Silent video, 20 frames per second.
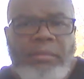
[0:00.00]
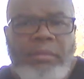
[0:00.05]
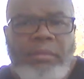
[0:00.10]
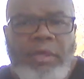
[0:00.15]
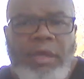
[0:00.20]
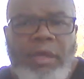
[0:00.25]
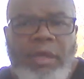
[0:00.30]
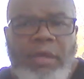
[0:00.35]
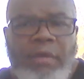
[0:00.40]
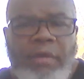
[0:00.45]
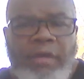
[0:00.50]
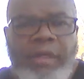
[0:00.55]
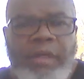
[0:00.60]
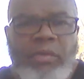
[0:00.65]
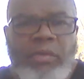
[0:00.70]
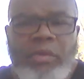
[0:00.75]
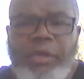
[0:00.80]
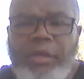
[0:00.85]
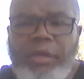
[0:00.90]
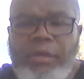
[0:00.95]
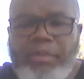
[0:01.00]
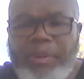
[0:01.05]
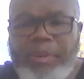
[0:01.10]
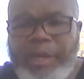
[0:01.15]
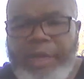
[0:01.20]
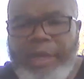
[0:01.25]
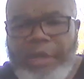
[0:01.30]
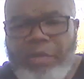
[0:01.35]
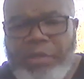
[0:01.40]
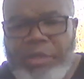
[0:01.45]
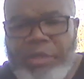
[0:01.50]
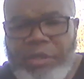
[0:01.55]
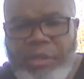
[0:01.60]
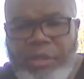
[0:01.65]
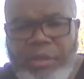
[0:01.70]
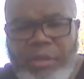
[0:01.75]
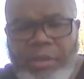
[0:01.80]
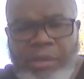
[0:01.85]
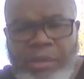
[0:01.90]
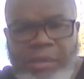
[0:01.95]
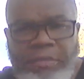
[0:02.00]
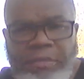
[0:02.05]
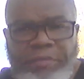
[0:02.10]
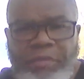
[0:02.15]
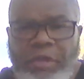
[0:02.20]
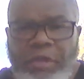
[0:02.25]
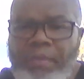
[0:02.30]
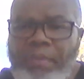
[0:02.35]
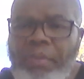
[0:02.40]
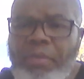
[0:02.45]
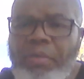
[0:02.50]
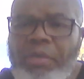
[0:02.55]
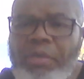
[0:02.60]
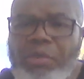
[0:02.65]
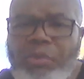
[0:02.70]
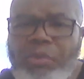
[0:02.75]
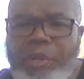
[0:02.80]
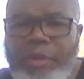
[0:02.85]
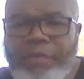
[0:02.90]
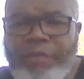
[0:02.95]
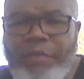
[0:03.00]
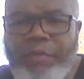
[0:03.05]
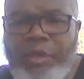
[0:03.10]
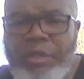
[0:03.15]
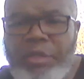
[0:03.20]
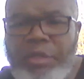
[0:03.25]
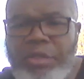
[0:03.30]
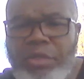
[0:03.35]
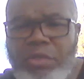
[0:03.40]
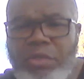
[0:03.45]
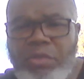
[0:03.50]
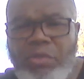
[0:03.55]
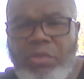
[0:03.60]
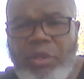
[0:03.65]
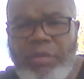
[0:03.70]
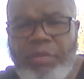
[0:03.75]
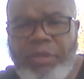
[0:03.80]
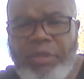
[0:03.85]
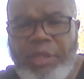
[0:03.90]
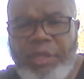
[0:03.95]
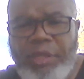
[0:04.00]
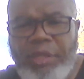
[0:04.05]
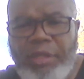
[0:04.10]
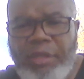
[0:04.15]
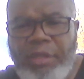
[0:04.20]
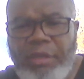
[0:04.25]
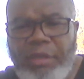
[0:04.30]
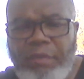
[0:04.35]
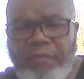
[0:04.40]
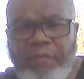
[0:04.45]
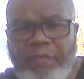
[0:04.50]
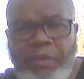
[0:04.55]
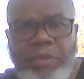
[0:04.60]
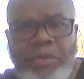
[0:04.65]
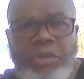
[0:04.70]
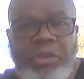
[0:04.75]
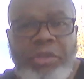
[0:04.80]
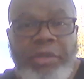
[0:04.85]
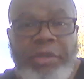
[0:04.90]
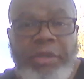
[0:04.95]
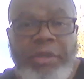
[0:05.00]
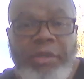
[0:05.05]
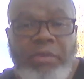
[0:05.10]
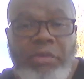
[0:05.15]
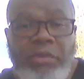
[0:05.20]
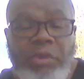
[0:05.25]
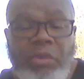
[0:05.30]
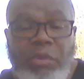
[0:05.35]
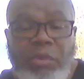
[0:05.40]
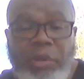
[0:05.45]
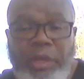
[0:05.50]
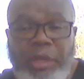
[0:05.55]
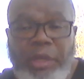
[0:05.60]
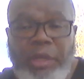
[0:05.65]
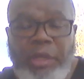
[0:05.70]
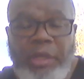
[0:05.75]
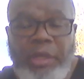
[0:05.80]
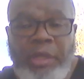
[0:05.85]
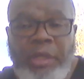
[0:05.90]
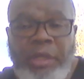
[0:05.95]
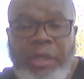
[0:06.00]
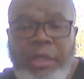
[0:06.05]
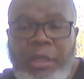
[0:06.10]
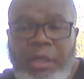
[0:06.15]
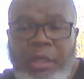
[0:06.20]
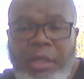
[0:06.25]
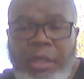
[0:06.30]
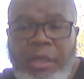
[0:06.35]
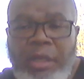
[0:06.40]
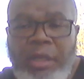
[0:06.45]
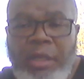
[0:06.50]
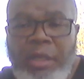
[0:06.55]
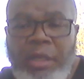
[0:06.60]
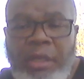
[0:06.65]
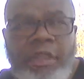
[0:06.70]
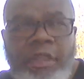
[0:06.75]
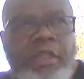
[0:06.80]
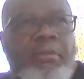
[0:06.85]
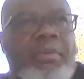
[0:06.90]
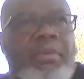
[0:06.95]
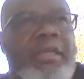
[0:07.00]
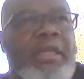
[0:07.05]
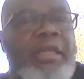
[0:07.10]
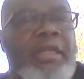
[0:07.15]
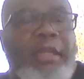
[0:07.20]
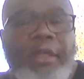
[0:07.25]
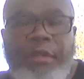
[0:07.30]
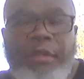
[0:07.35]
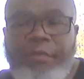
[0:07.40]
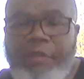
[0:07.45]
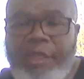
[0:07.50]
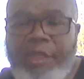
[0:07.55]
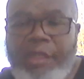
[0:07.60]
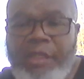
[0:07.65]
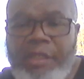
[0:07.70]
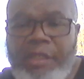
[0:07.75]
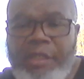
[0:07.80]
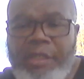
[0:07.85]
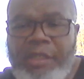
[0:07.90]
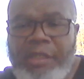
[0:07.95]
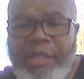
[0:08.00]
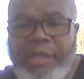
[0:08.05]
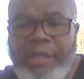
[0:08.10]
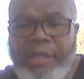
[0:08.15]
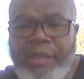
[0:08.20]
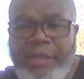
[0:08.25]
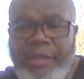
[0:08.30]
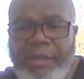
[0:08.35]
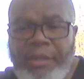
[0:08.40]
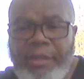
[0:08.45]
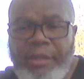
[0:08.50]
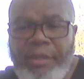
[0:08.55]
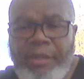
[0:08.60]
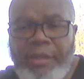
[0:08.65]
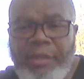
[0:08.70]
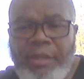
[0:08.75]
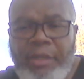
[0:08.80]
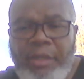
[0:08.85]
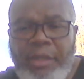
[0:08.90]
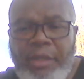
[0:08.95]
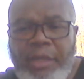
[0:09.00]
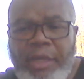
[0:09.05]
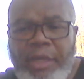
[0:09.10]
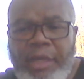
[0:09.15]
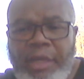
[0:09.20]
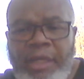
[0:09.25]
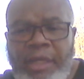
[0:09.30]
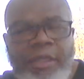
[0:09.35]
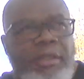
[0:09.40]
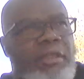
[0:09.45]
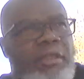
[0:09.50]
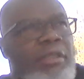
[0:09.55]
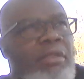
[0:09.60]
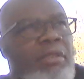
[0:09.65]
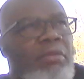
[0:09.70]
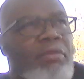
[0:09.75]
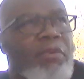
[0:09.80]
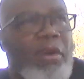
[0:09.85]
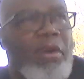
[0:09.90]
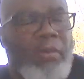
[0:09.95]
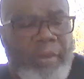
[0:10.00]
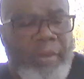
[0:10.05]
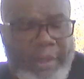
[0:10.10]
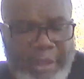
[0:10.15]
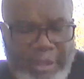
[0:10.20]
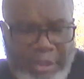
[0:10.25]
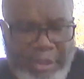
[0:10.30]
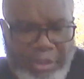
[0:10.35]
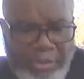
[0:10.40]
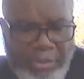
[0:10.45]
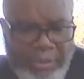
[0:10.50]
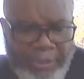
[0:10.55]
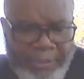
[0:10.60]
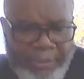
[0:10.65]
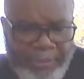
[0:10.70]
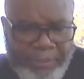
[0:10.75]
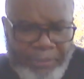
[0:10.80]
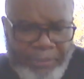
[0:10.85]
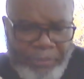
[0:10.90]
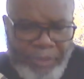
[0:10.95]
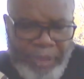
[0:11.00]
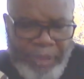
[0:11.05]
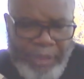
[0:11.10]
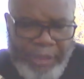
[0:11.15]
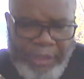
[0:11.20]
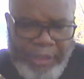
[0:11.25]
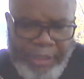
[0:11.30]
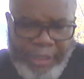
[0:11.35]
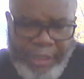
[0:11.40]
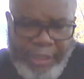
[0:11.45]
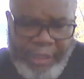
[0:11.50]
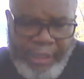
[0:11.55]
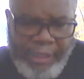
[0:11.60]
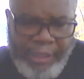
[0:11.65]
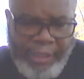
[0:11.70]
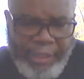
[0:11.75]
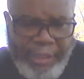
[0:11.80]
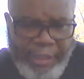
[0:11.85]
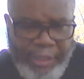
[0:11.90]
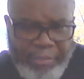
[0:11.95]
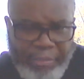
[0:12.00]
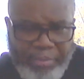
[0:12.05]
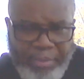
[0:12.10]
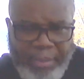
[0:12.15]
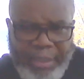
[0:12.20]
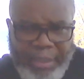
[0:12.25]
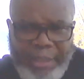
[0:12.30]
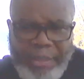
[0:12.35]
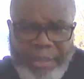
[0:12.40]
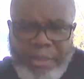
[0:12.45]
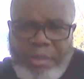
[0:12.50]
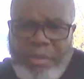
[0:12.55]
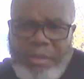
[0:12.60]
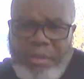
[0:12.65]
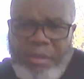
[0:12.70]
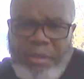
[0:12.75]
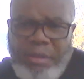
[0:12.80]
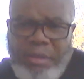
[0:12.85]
Alrighty, we are back with Cigars on the Front Porch. We are finished with the first third. We're working on the beginning of the second third. And so far with this one, it's at a good pace.